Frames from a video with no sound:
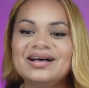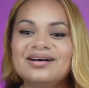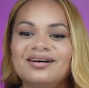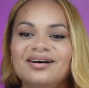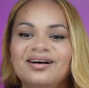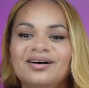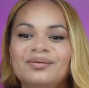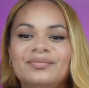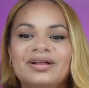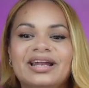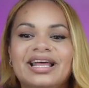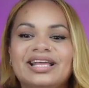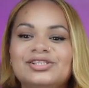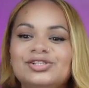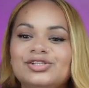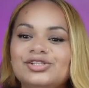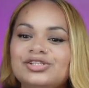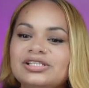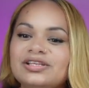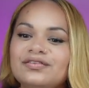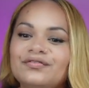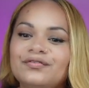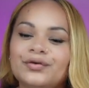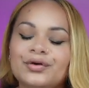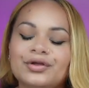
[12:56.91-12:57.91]
But as you
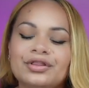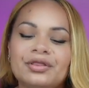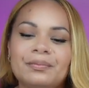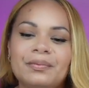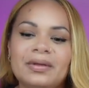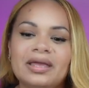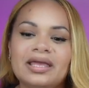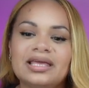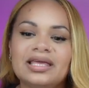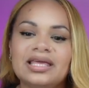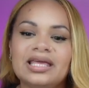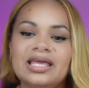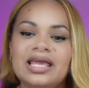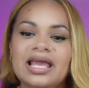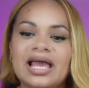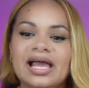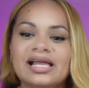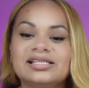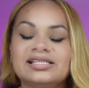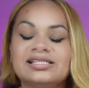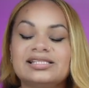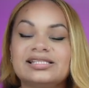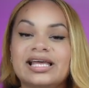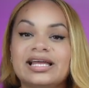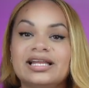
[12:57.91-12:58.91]
see for the pinky, I
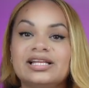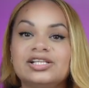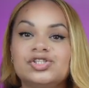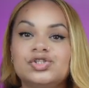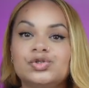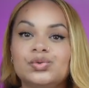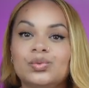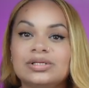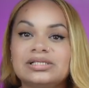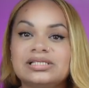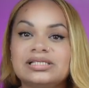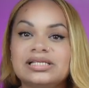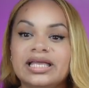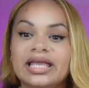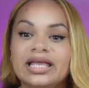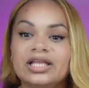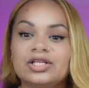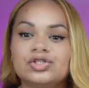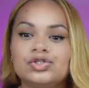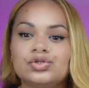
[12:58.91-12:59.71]
decided to once again